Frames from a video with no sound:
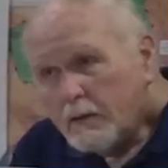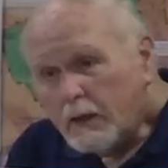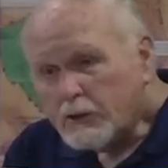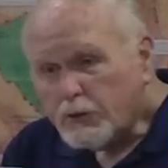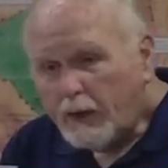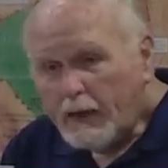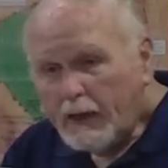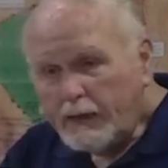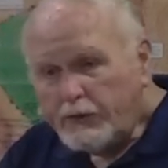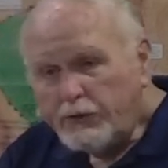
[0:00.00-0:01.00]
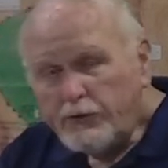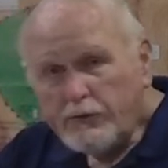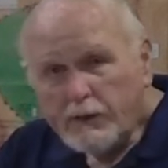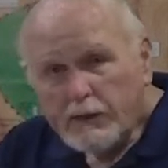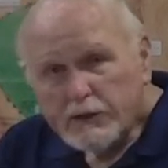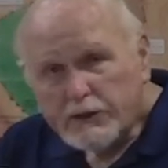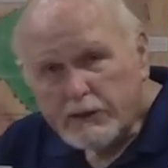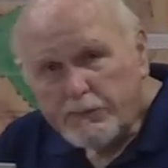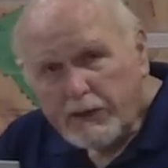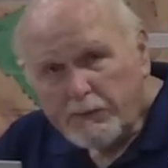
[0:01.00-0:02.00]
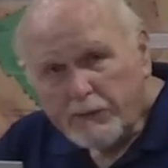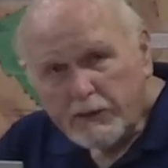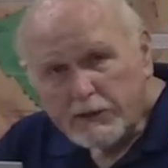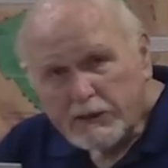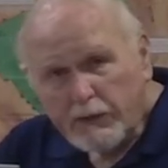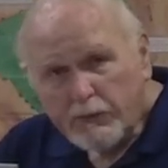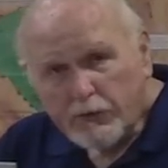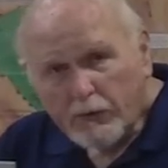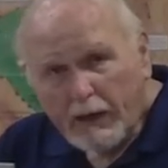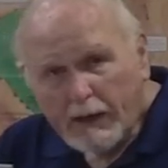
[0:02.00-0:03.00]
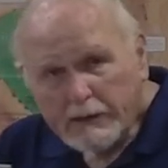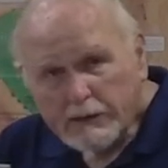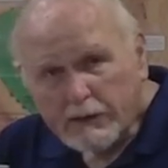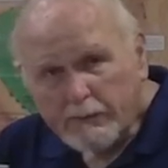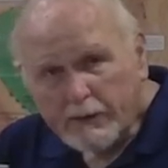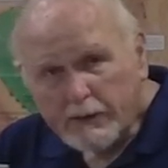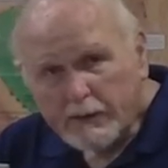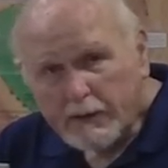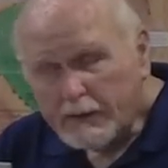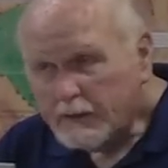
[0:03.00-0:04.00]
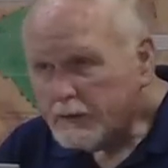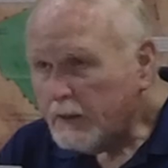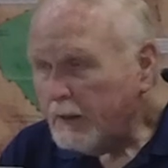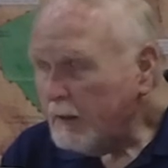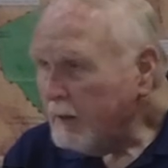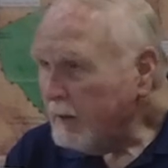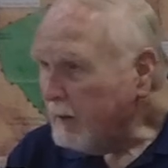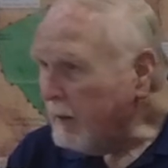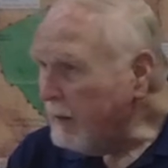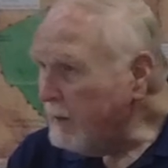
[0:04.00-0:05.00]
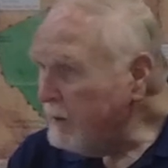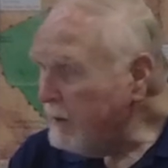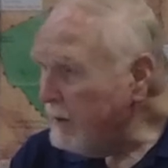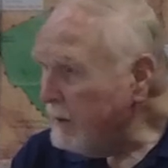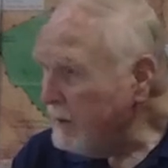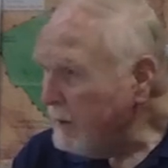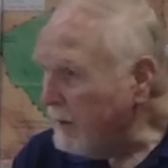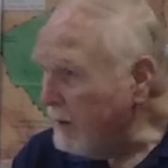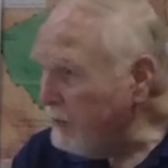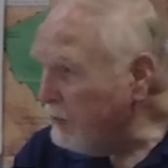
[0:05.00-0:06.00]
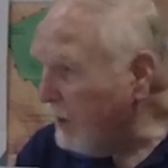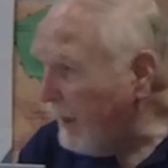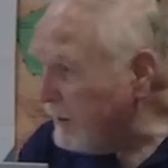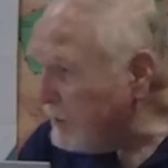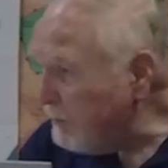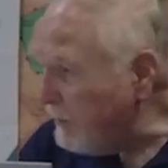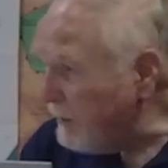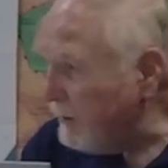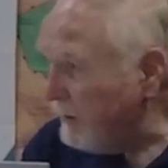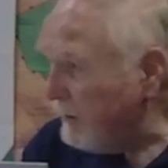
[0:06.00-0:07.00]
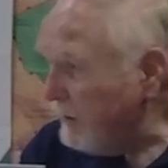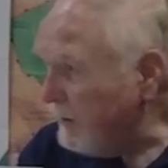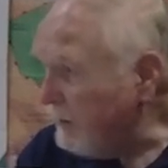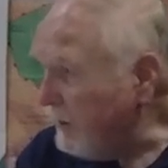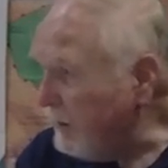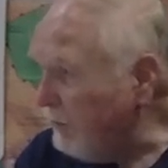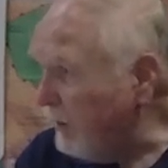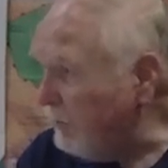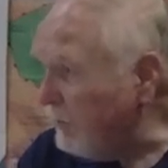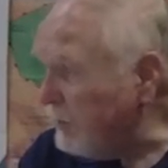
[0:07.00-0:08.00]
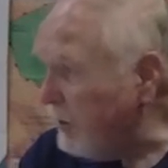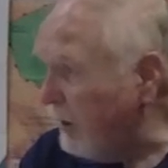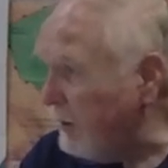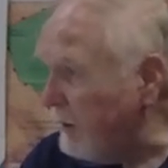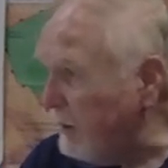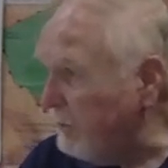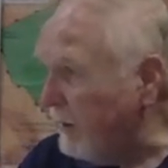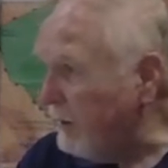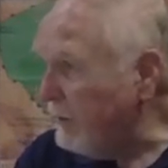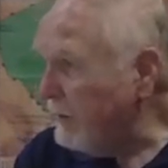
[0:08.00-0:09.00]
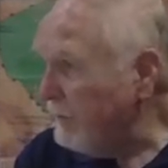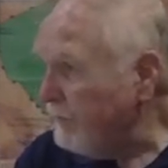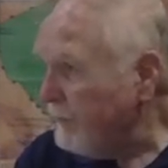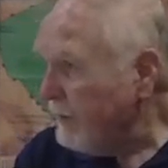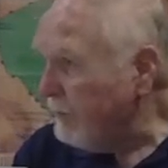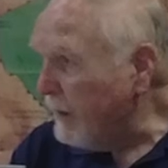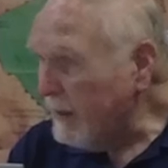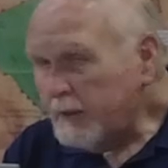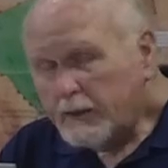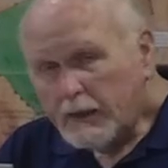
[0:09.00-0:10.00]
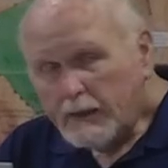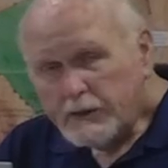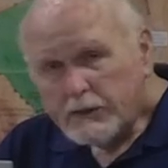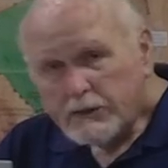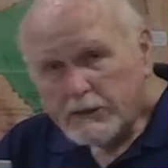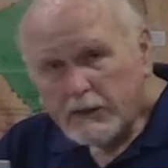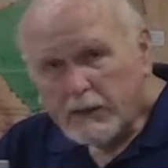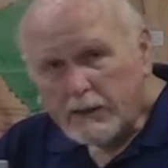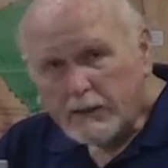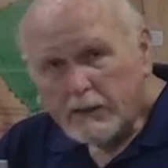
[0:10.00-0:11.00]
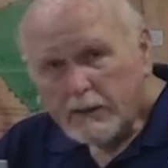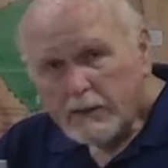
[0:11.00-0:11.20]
That's why I like to do this, that people can see with their eyes some of the things and grasp it, what we're talking about. But I just think